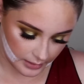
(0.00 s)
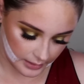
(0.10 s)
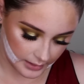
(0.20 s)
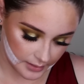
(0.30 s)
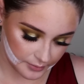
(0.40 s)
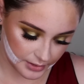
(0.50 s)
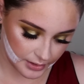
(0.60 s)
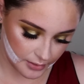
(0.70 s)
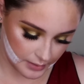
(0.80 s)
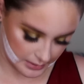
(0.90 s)
Alright, and I'm gonna
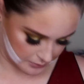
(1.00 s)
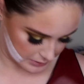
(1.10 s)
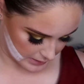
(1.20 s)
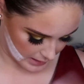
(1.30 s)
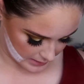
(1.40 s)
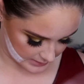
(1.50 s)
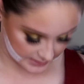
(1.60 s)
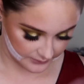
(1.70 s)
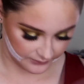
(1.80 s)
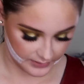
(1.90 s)
go in with that
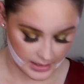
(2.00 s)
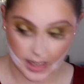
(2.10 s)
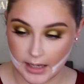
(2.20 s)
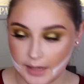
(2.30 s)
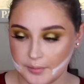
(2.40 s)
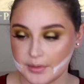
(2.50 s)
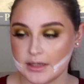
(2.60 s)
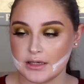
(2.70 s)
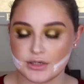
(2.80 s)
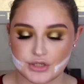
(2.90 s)

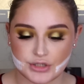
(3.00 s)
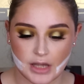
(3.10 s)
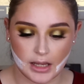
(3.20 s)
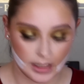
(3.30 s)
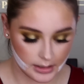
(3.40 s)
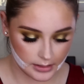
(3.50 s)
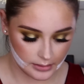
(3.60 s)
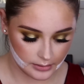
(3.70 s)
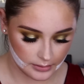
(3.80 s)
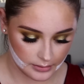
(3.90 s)
VIP shade